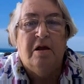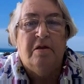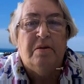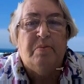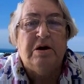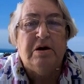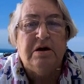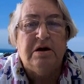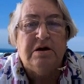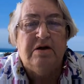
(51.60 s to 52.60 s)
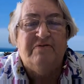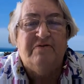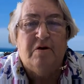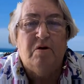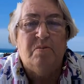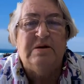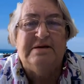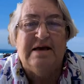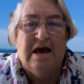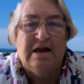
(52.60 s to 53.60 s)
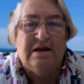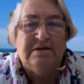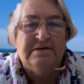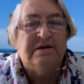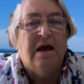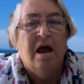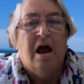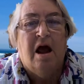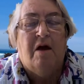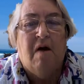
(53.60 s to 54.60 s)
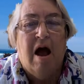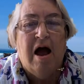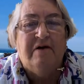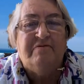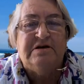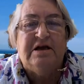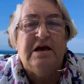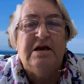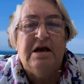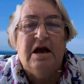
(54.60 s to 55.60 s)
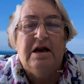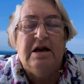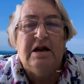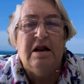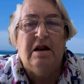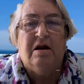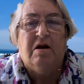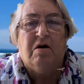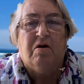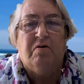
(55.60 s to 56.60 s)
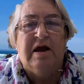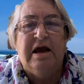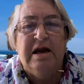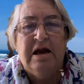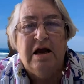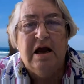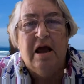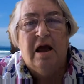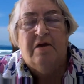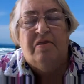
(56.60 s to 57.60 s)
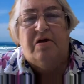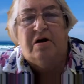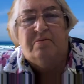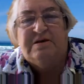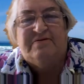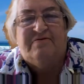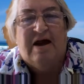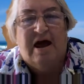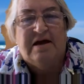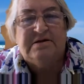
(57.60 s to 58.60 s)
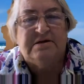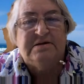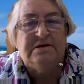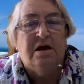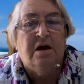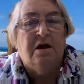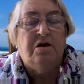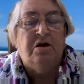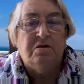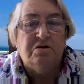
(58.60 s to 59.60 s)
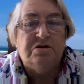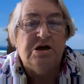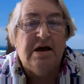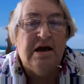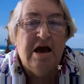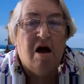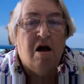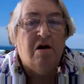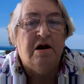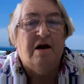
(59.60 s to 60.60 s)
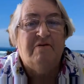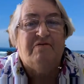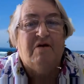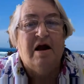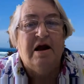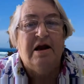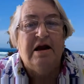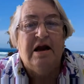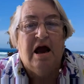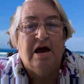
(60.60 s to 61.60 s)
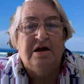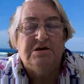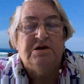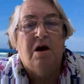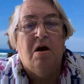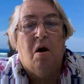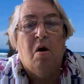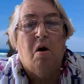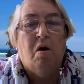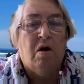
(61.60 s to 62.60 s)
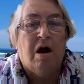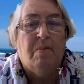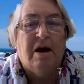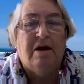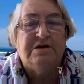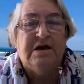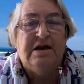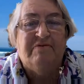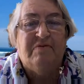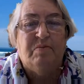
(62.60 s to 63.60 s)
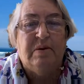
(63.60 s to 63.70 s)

The Burkitt lymphoma cells arrived in little green thermos flasks, usually on a Friday night or about 11